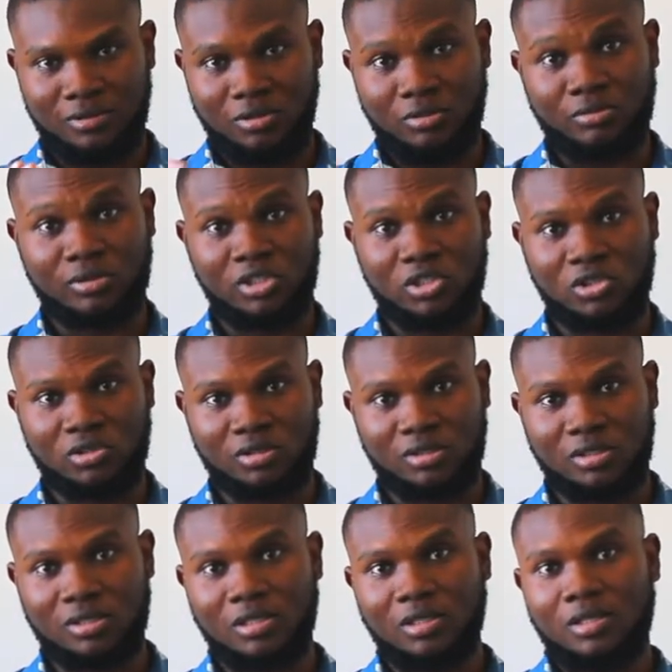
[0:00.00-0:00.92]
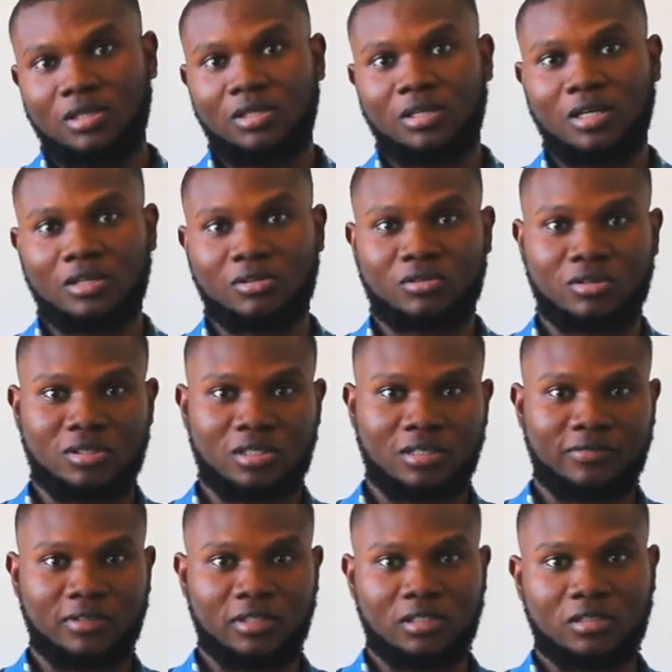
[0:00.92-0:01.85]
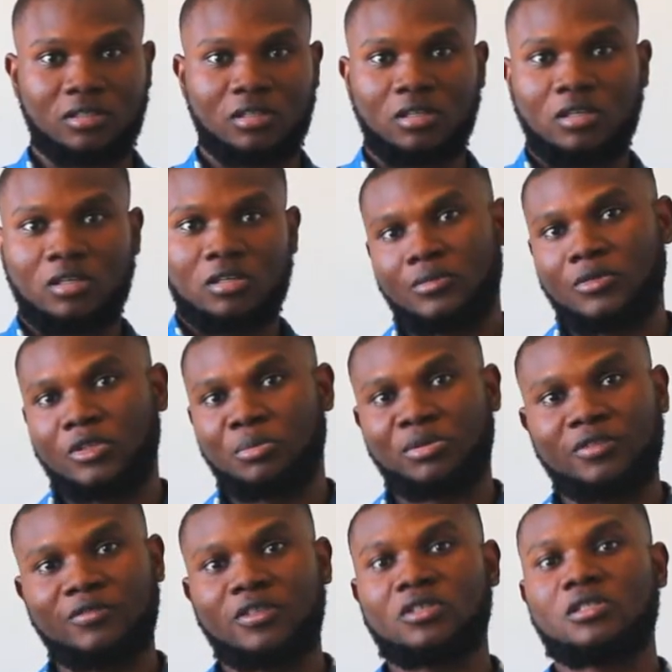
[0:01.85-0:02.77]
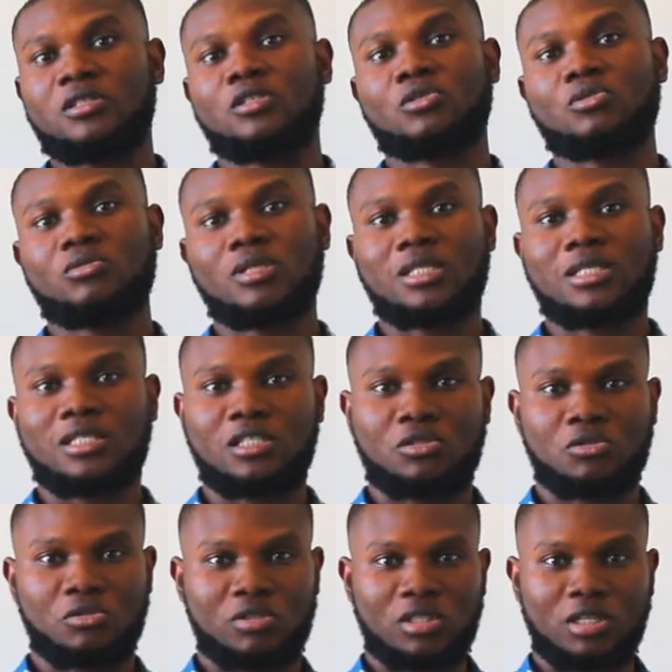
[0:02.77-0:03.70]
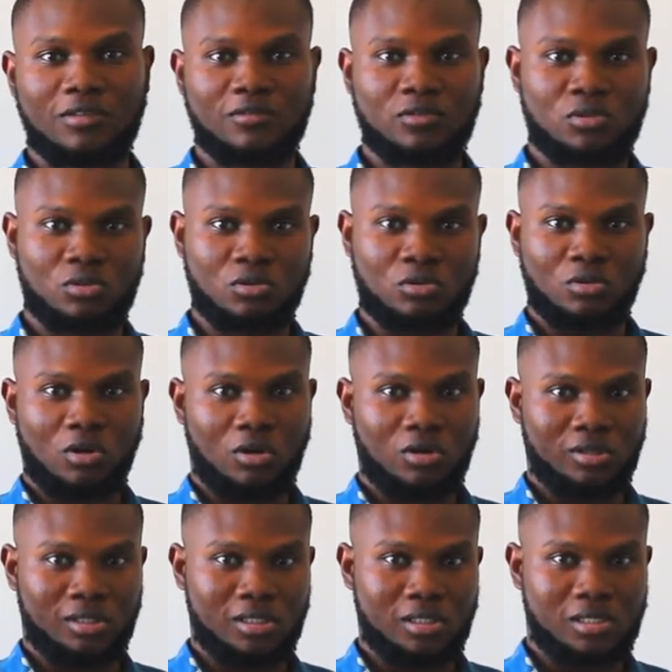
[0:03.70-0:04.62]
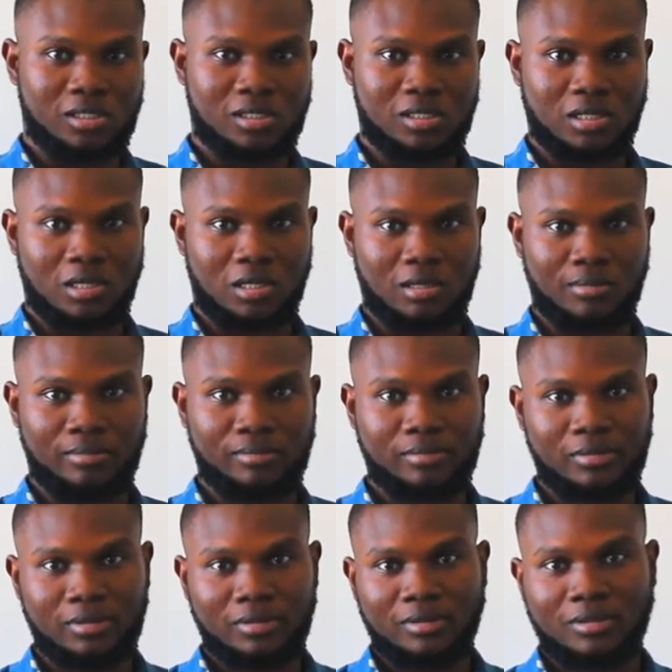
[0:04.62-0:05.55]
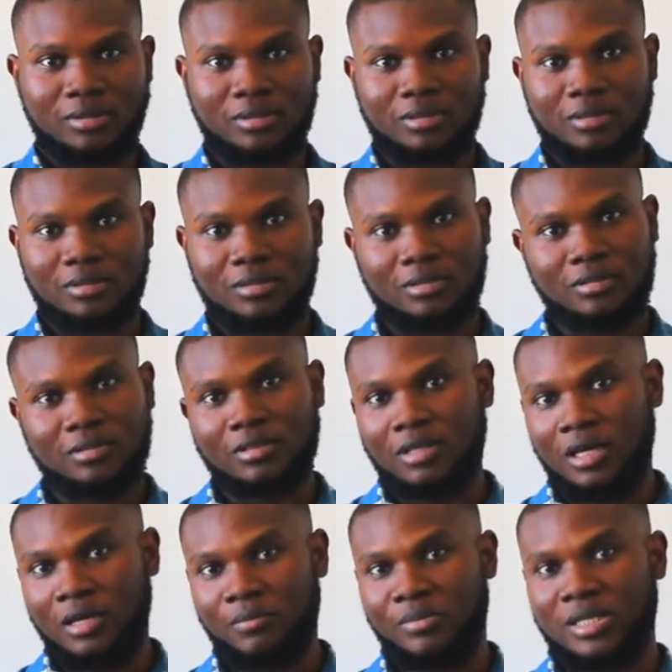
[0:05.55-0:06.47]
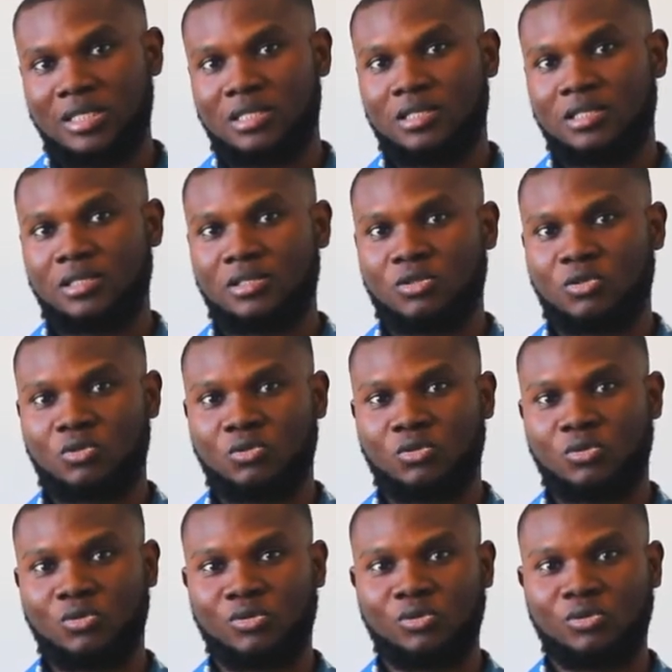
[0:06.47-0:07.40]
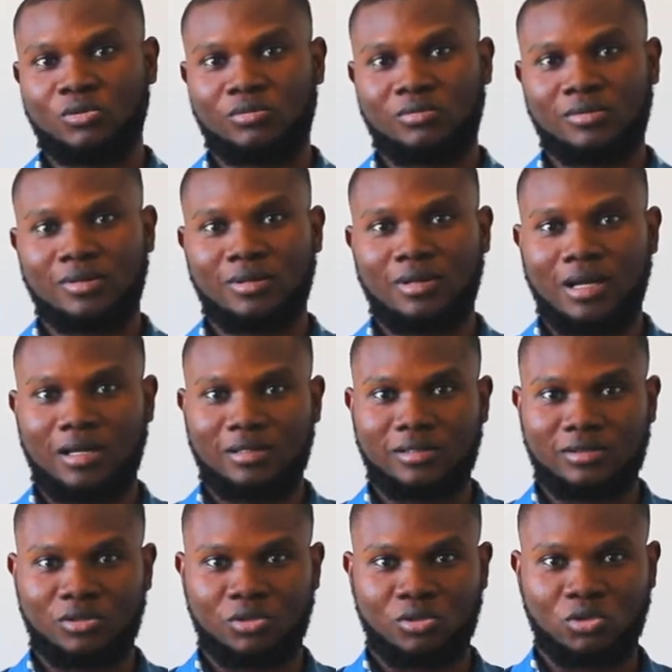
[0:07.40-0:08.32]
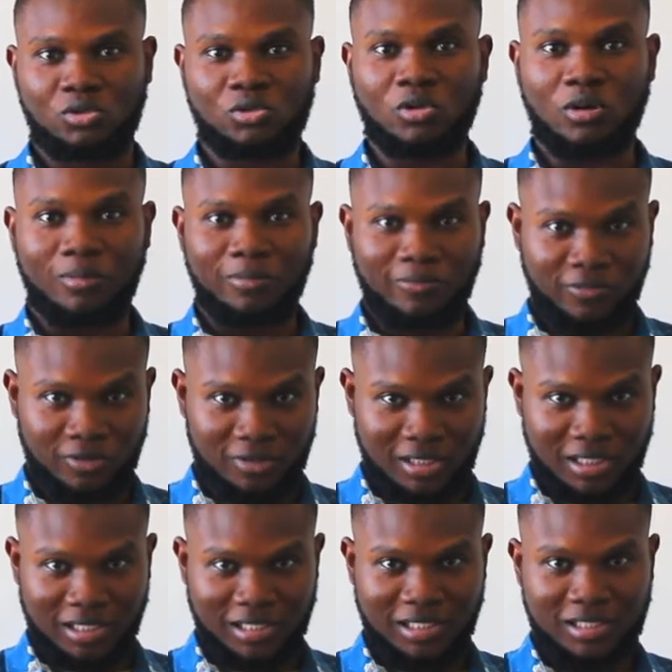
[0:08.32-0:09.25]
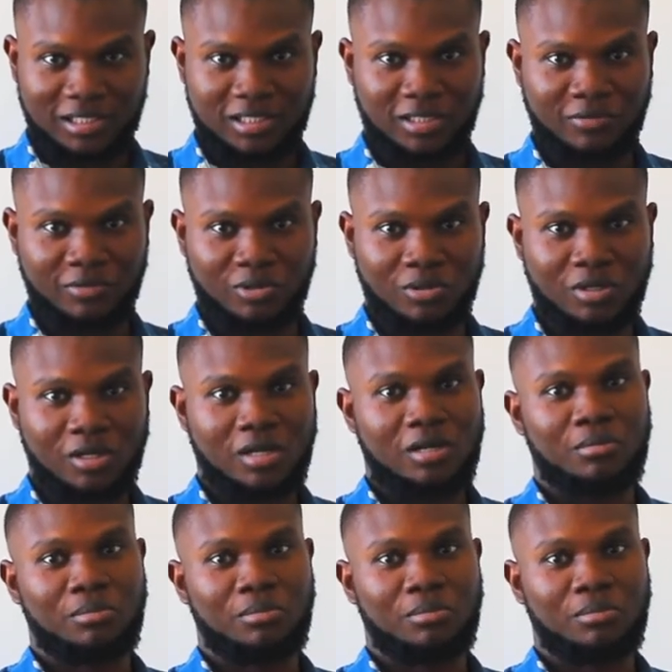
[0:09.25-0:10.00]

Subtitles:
your region across Africa. Previously, students need to travel to all these embassies to show up for their interview.